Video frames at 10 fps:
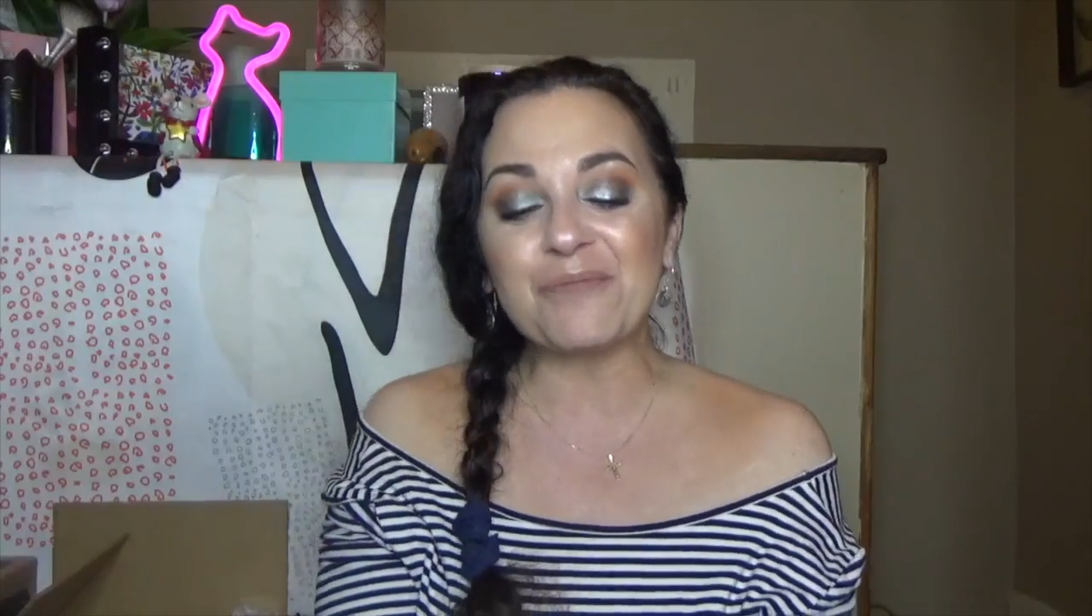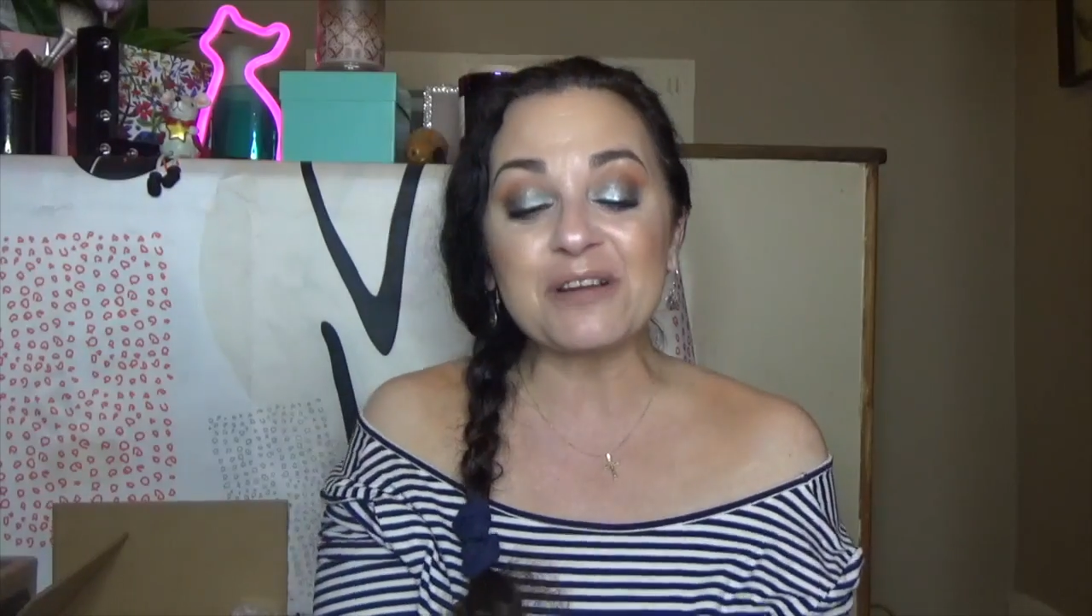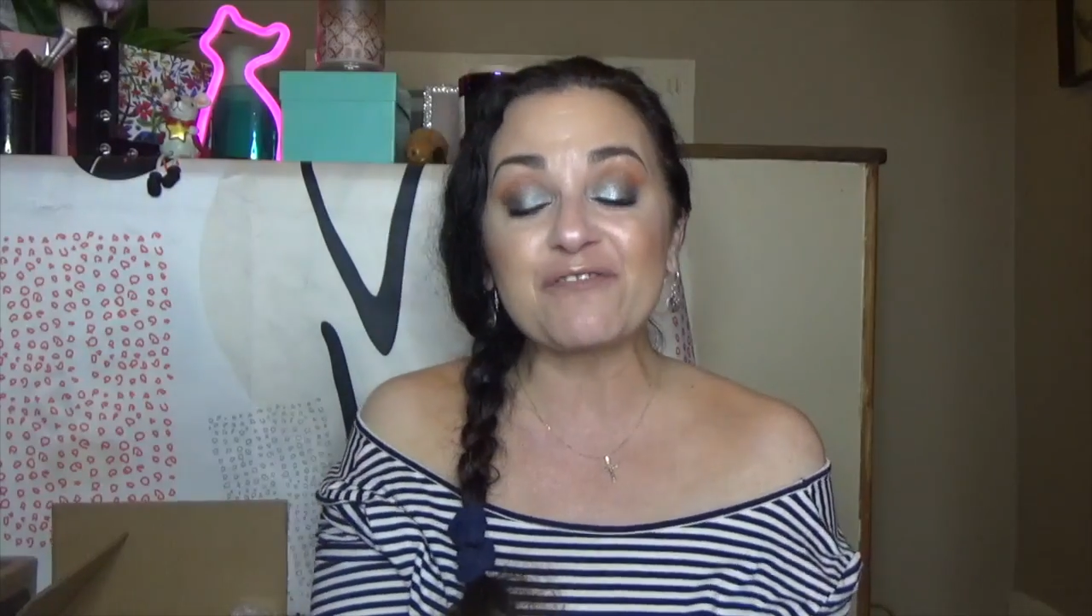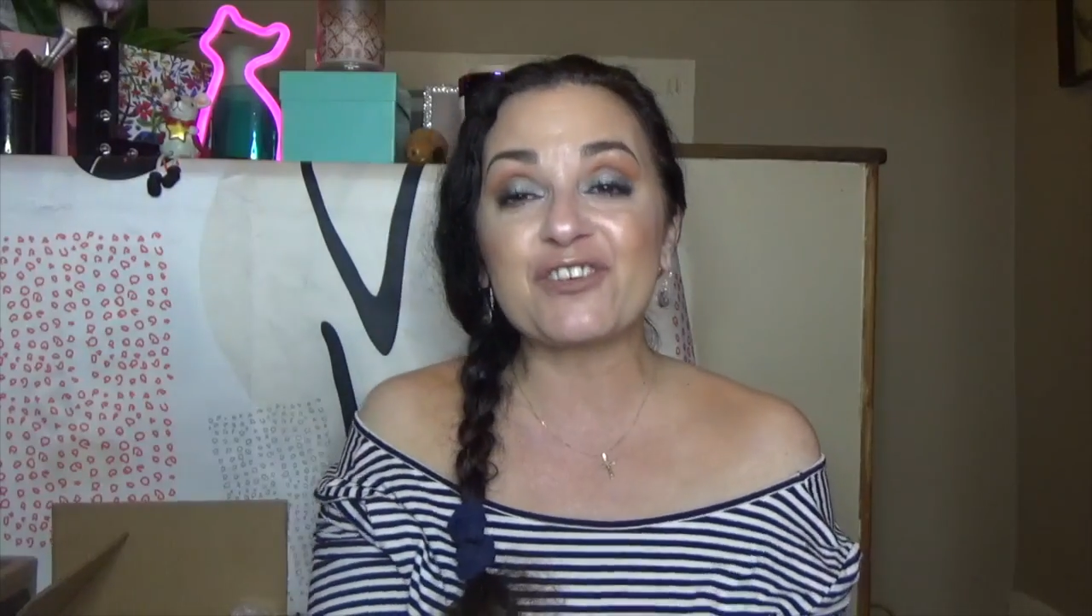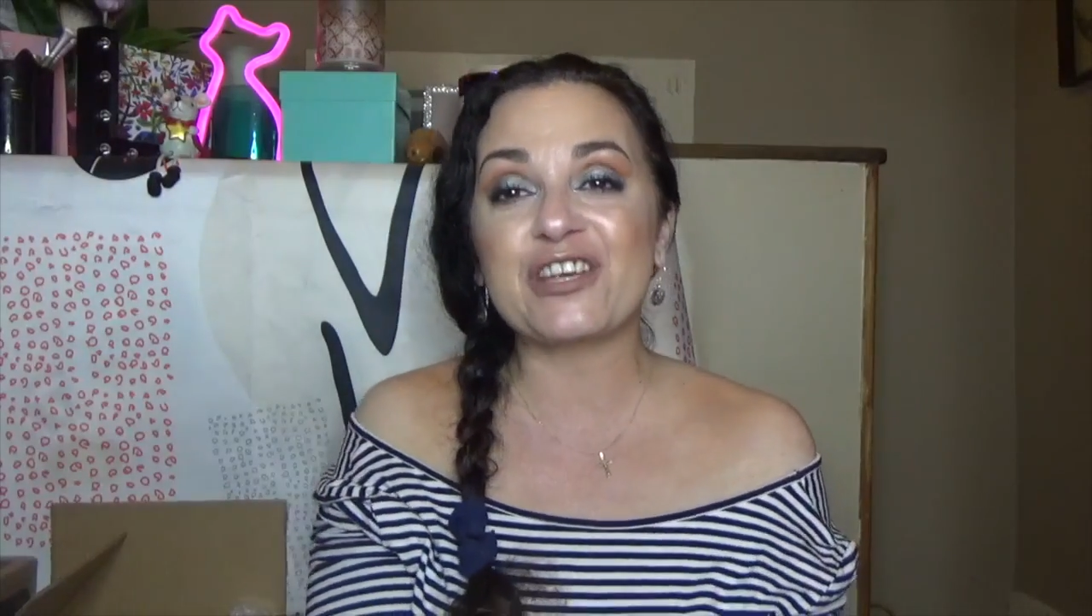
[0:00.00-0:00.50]

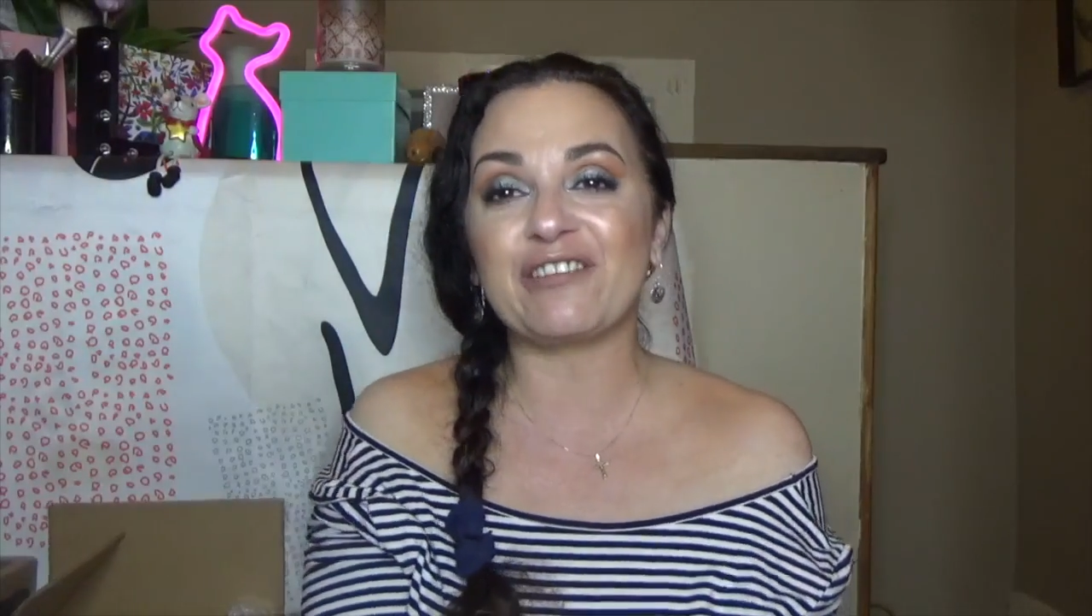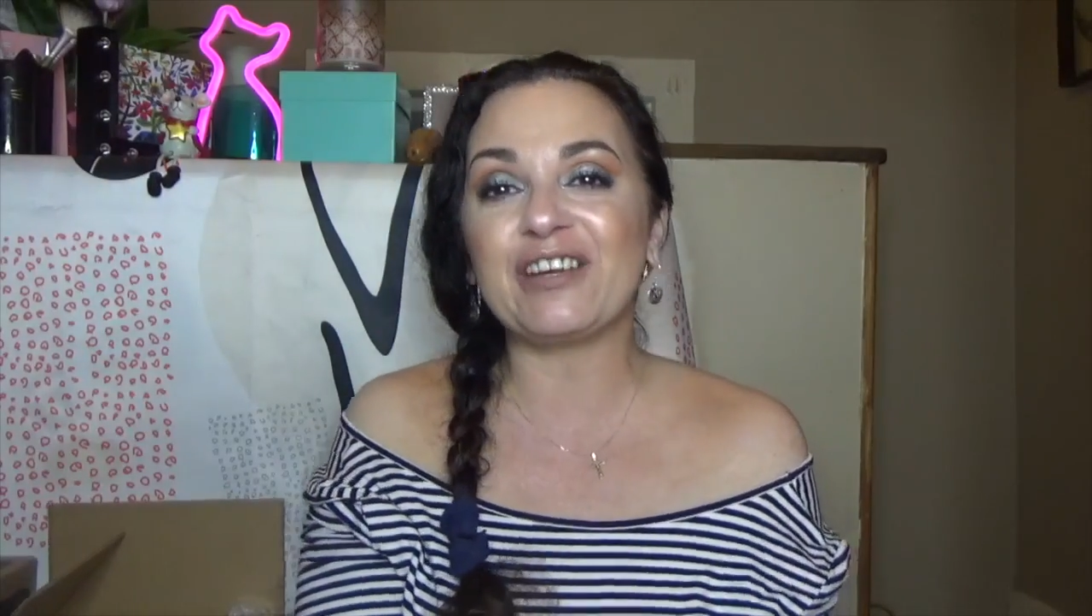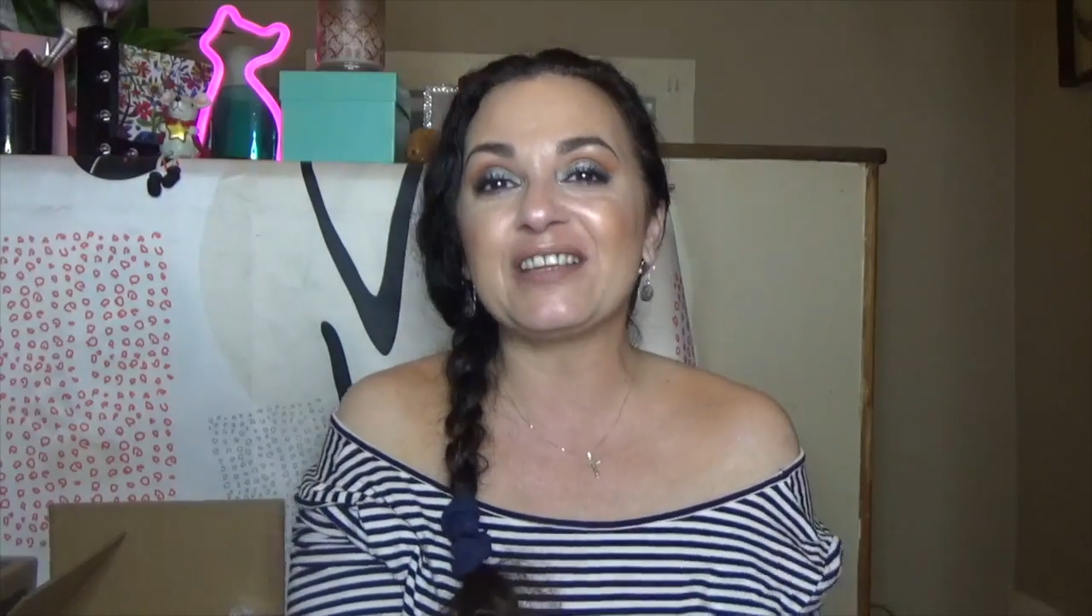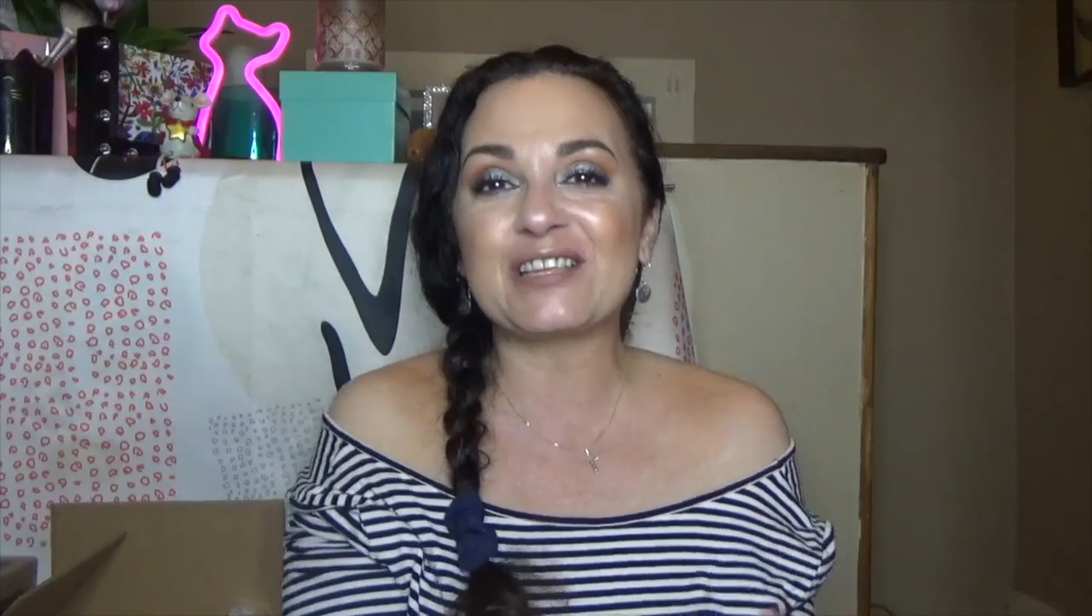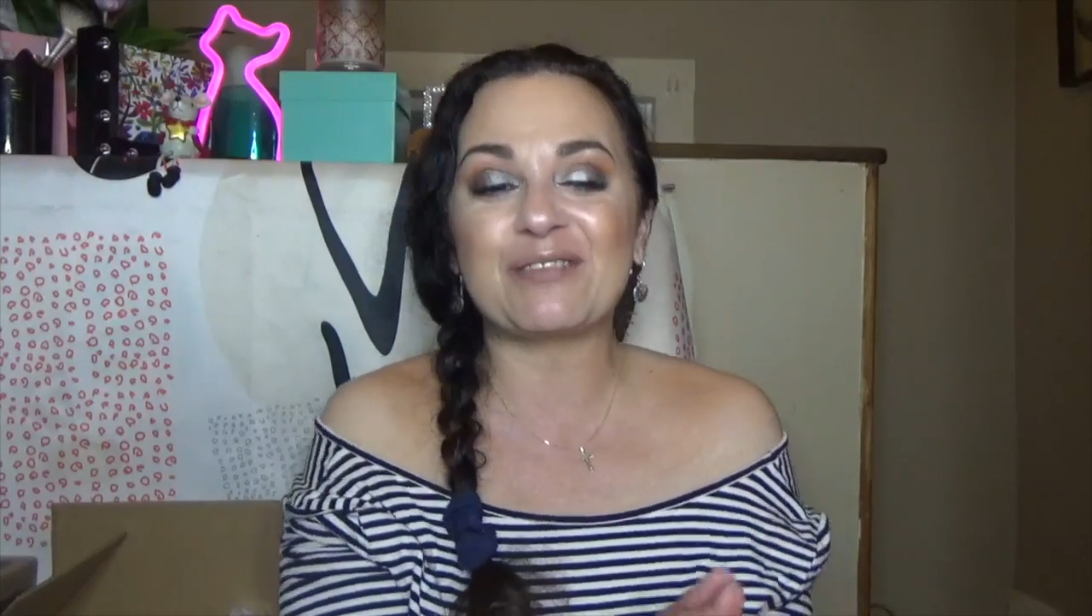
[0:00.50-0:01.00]
much for
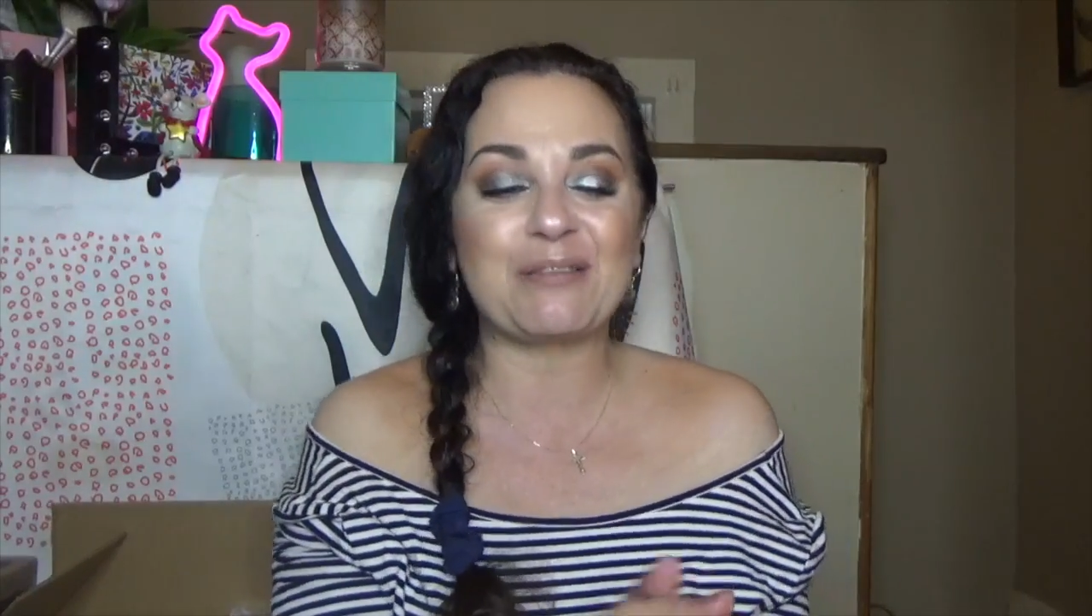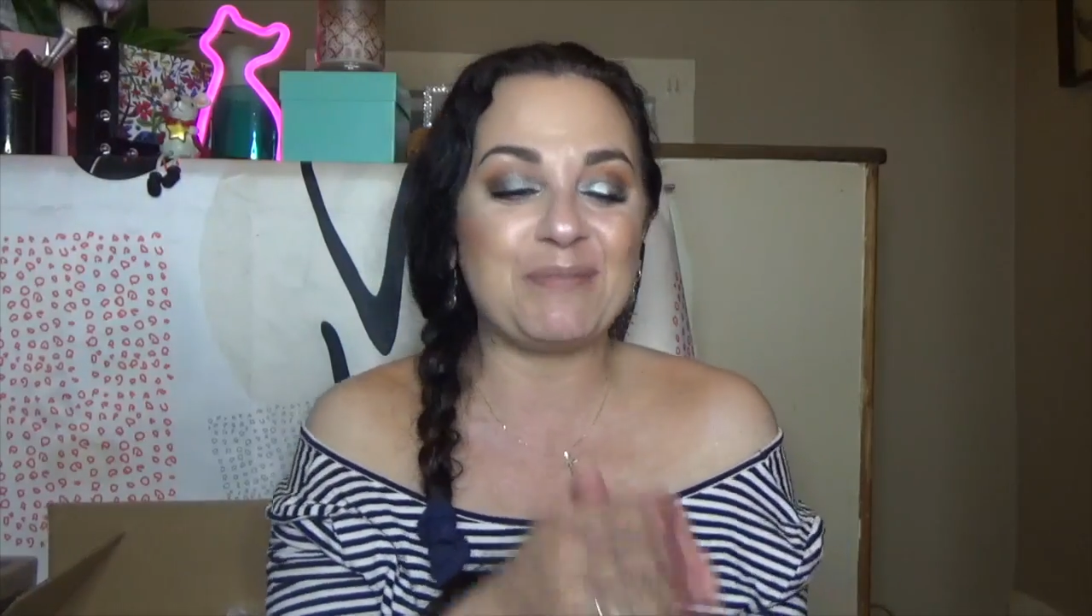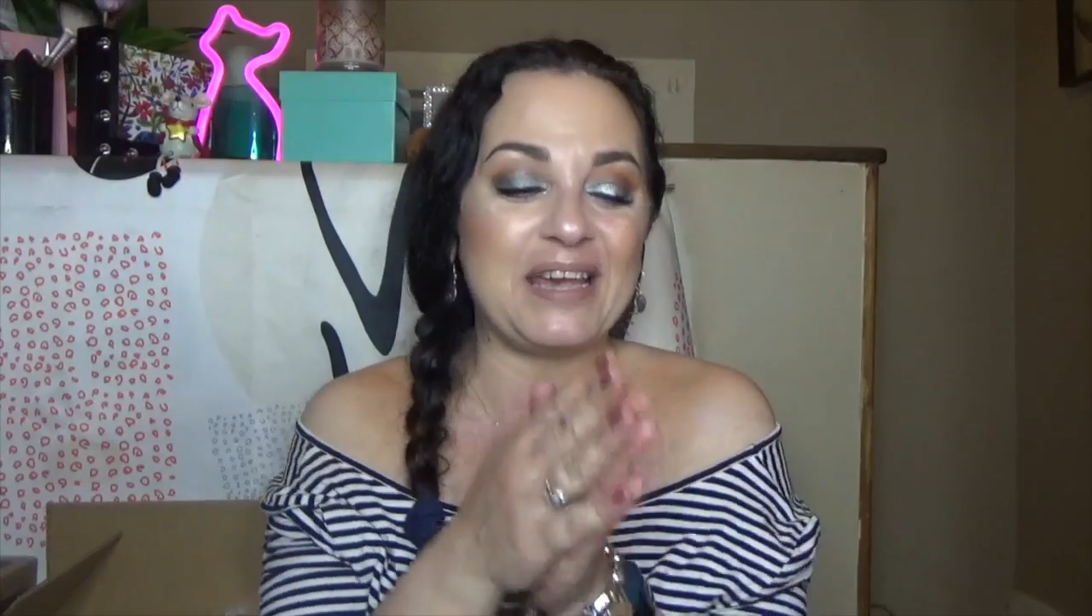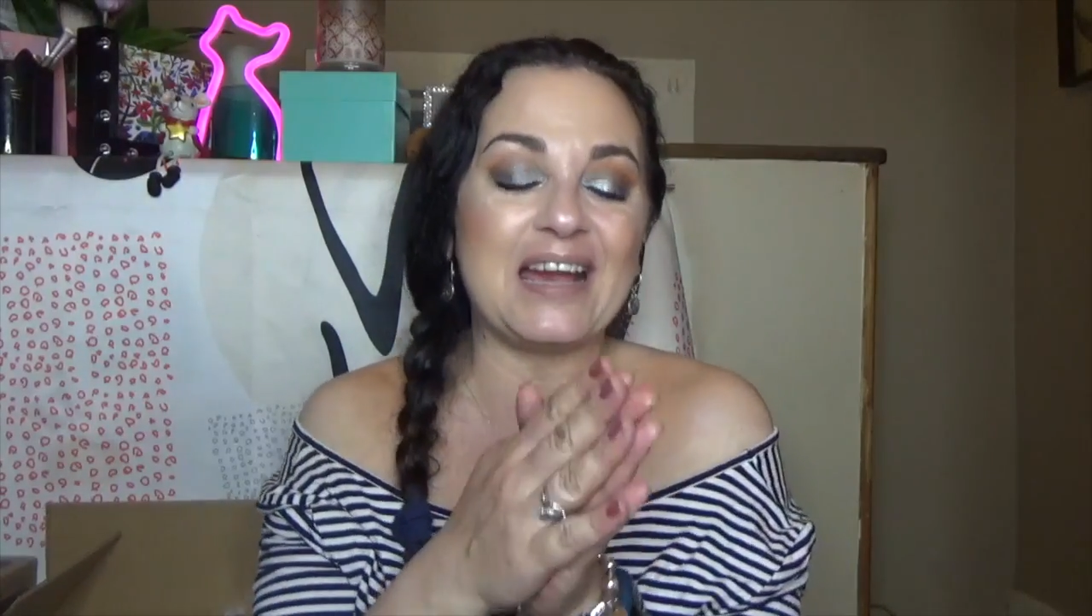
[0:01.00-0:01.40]
sharing this with me.